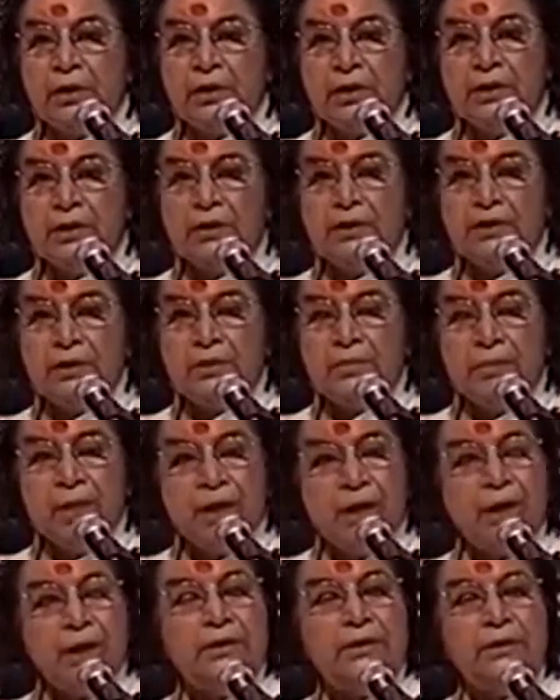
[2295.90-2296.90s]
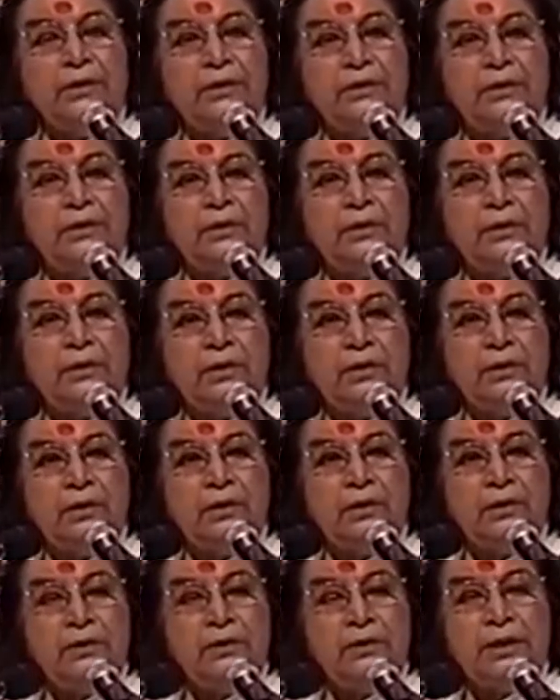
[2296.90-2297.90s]
It's a miracle
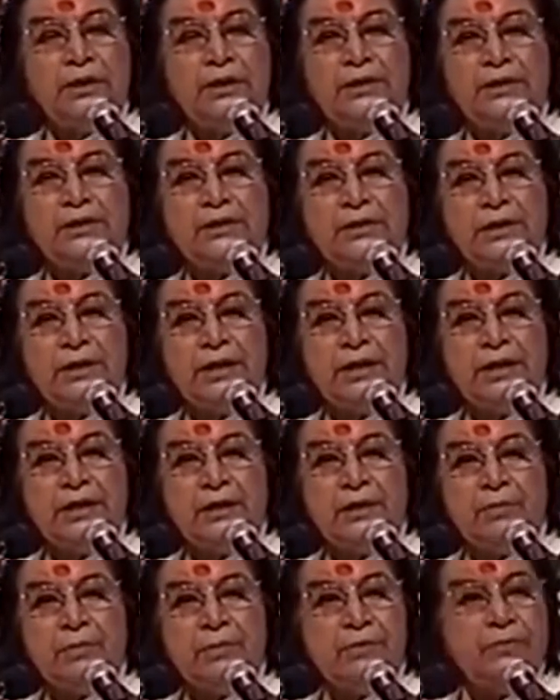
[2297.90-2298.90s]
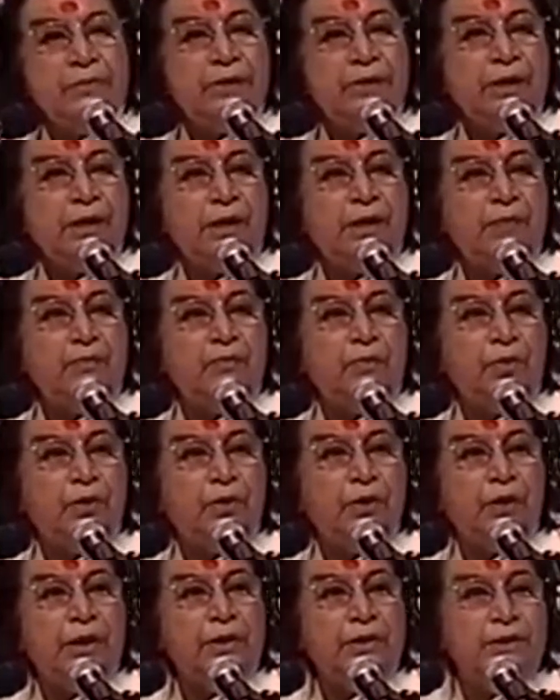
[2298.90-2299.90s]
that is created, but we take it for
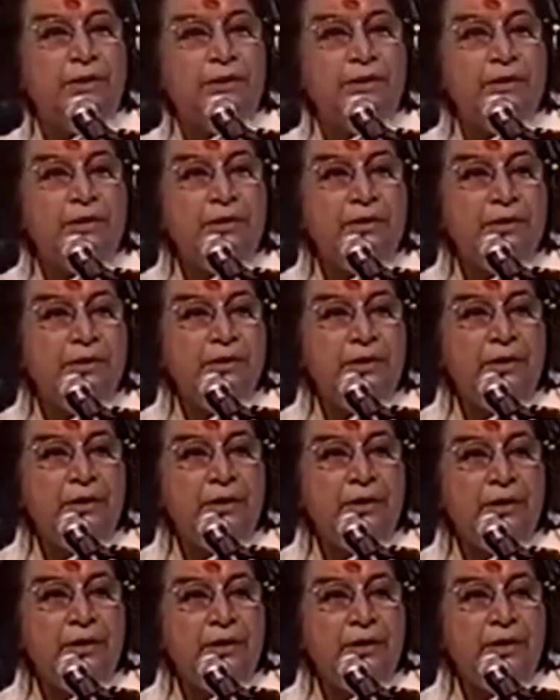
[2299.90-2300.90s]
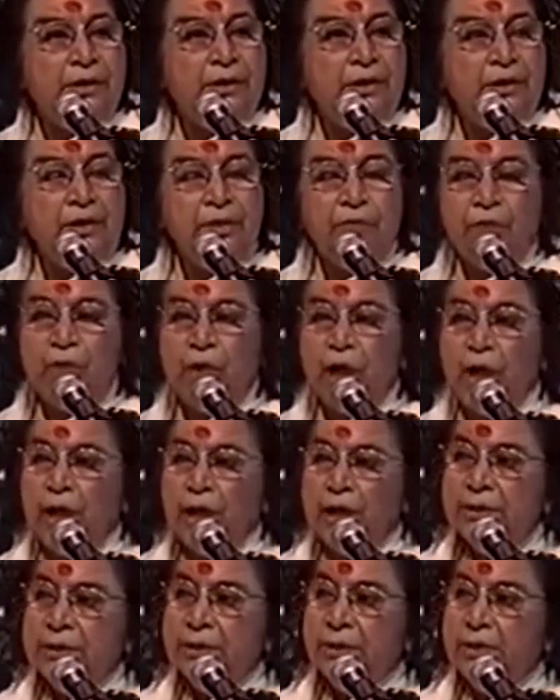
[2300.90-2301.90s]
granted. If you
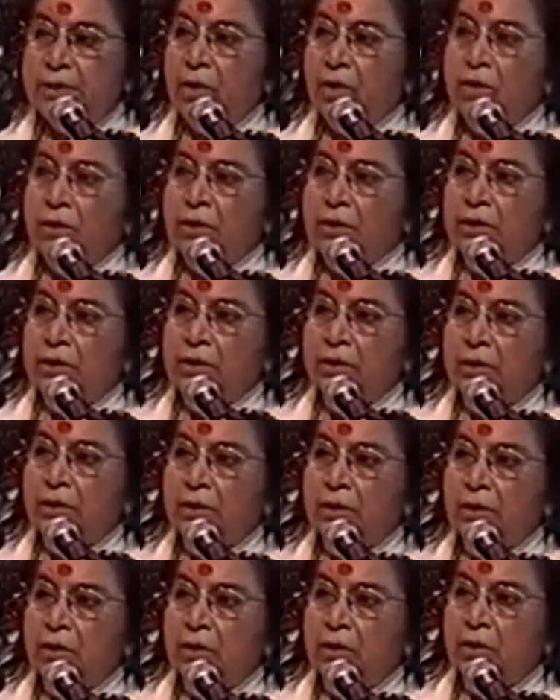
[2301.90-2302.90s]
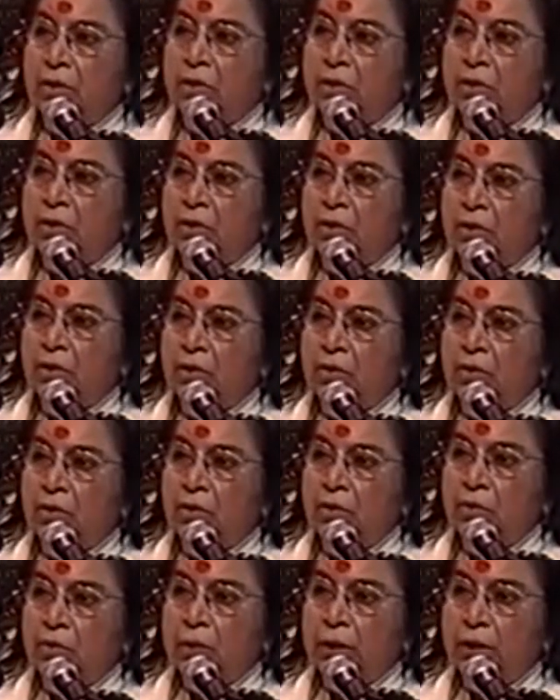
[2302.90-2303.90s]
ask a doctor
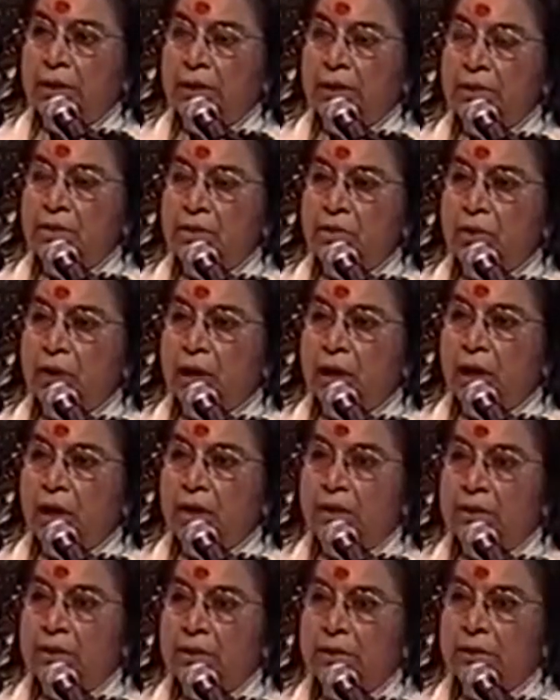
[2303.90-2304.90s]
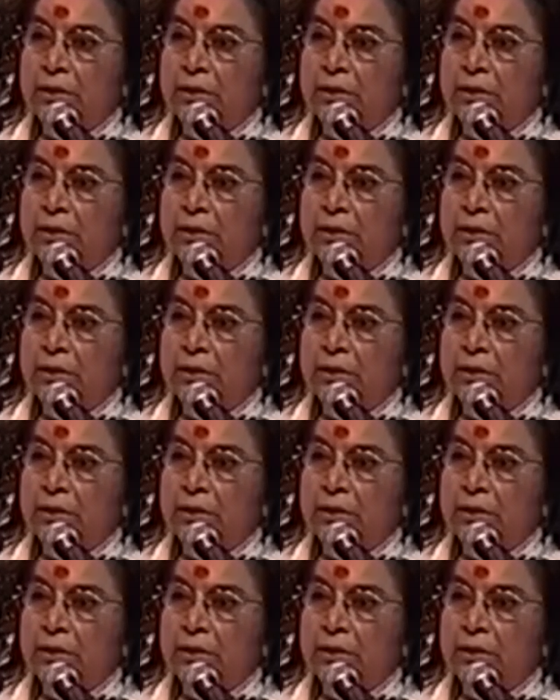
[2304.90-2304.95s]
who runs your heart,